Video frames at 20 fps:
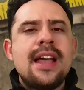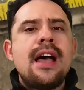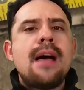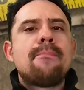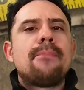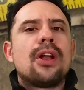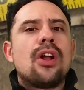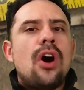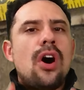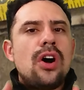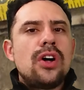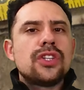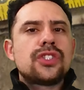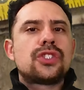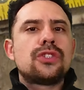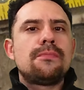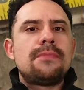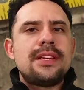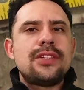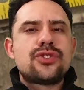but
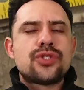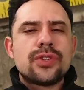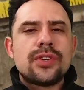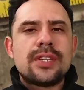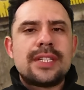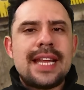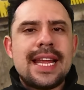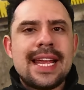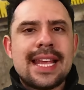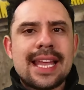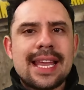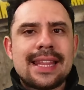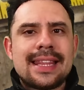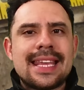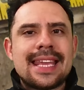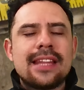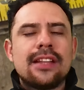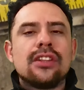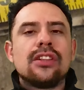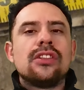also be sure to take
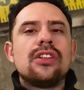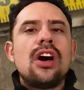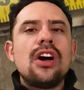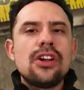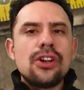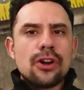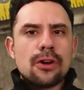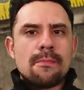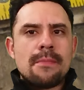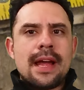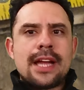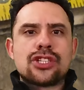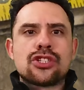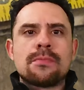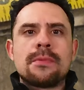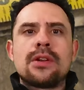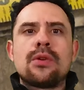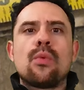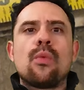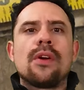the longer
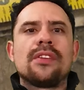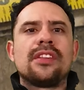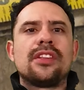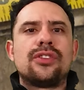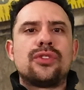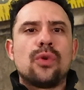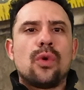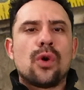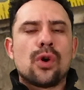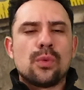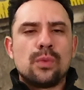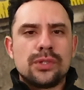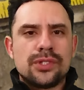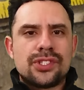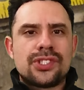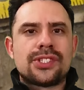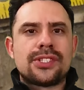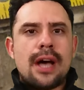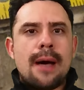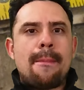measurement where the door will
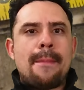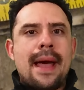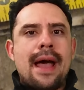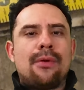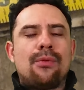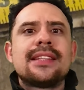stop out.